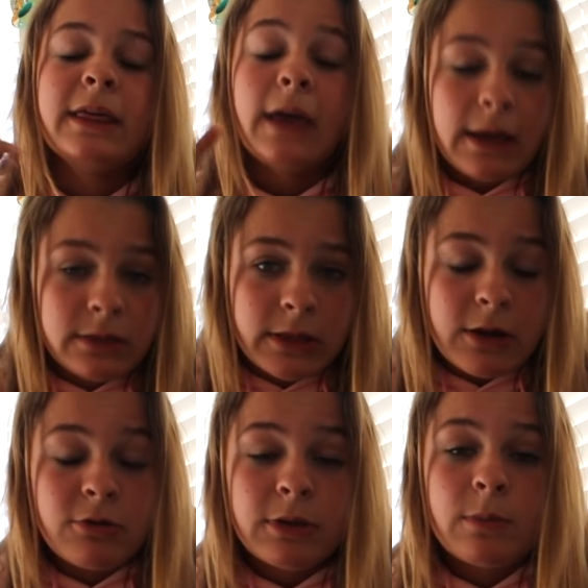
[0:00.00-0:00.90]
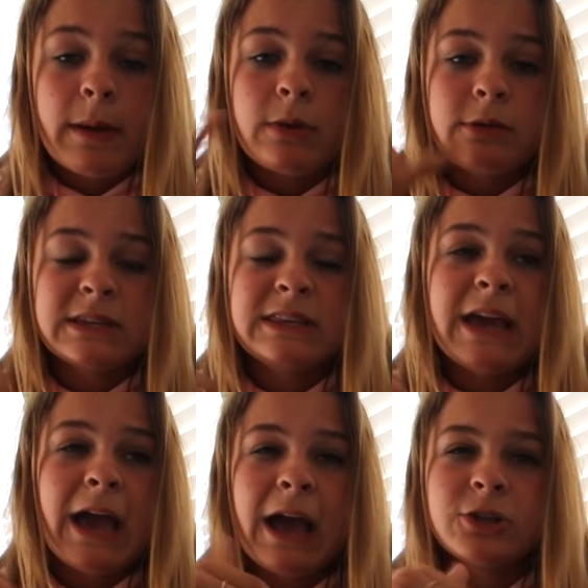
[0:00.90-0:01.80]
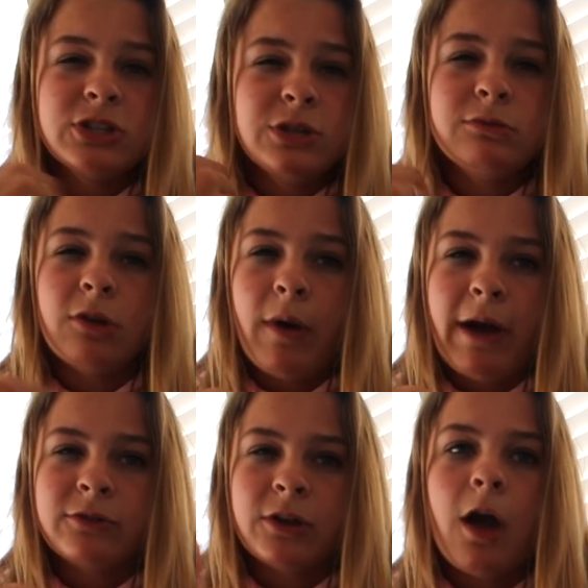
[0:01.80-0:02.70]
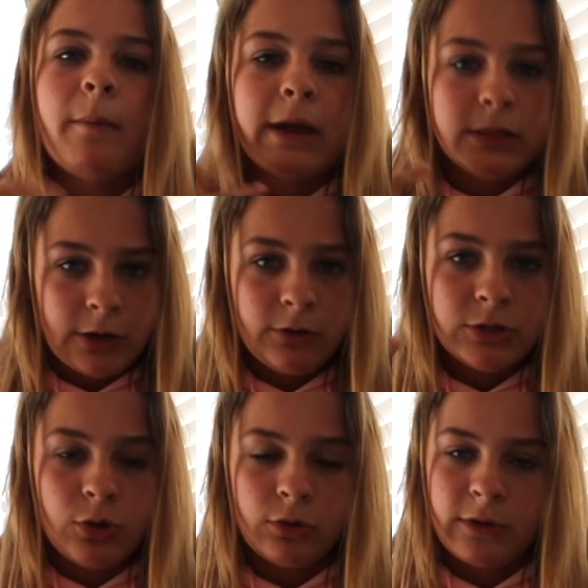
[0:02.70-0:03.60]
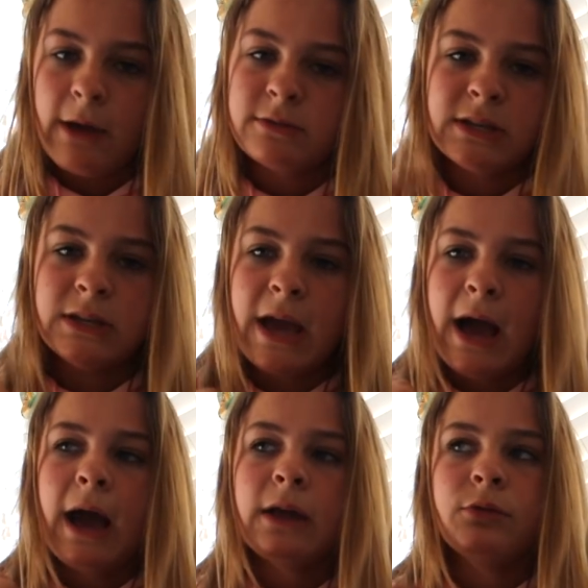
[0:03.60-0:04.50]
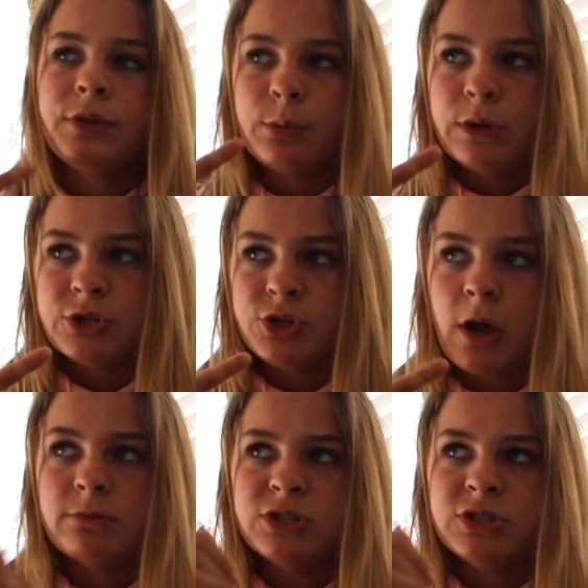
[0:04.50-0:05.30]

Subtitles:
And I literally remember, I was like, yeah, actually, you don't have to come. I literally told her that. I was like, yeah, I don't think we need you to come.